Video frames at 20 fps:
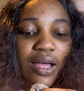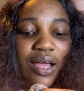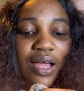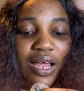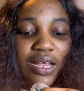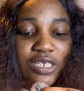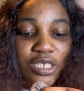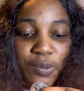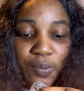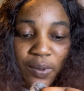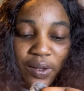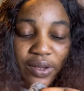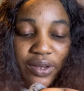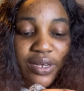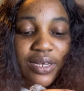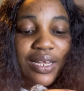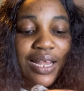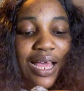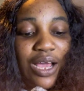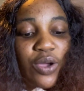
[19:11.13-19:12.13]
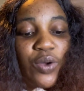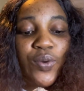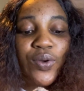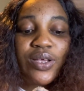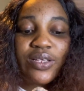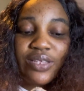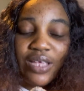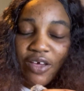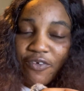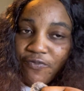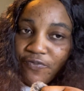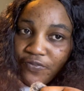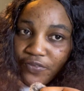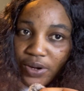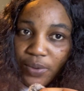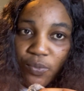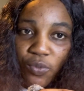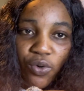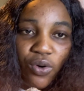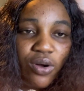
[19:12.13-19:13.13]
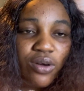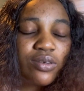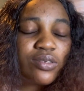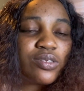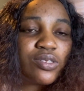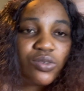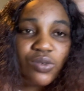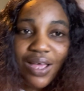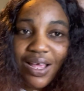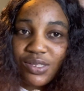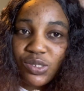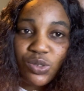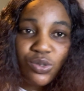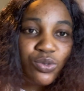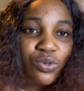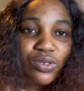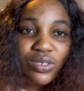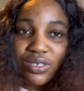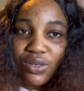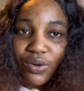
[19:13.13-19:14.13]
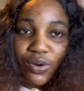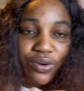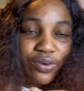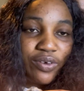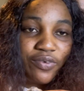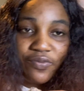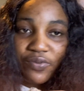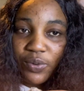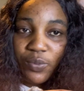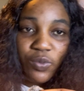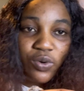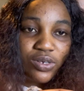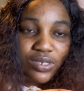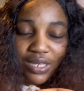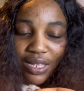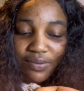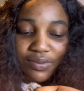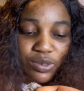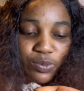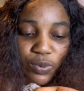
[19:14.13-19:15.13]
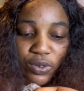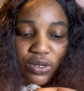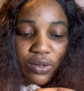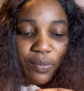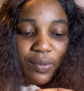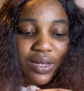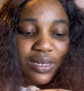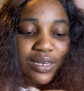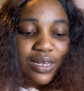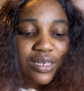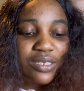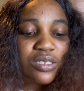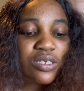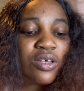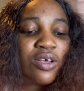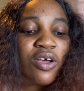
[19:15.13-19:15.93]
Exploring language and frameworks, you have to know the current frameworks. I've spoke about that.